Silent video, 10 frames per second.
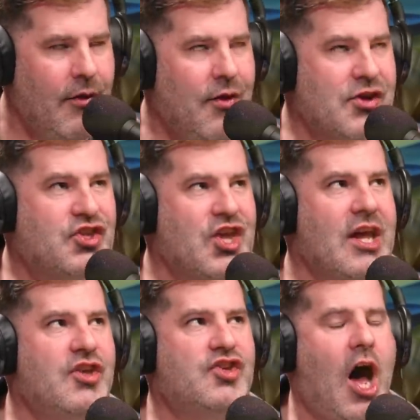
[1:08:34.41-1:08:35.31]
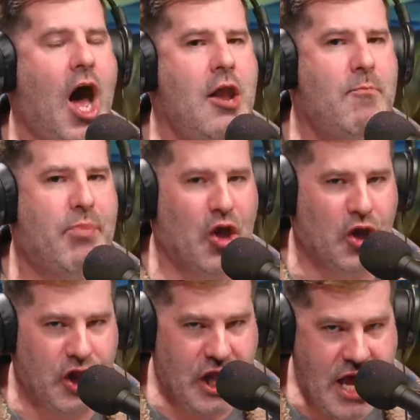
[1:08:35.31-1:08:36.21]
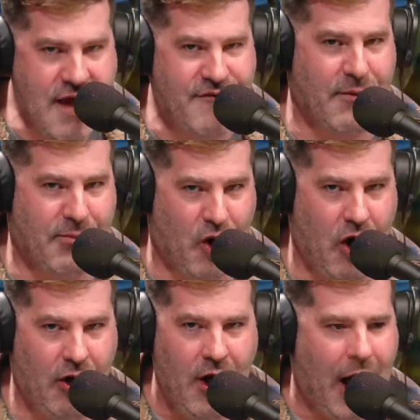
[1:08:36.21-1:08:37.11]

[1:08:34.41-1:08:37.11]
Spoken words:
This thing is unbelievable.